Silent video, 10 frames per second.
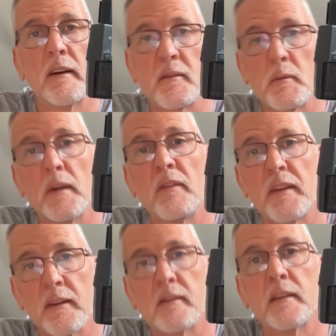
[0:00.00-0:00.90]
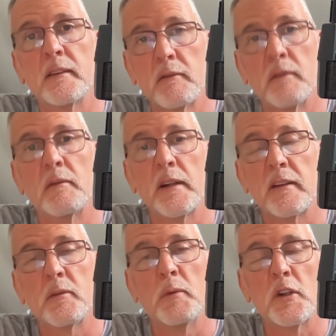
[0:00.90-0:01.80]
as and when things are ready to
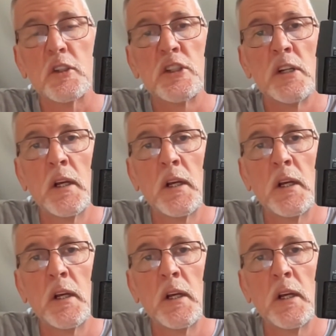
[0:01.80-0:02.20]
watch.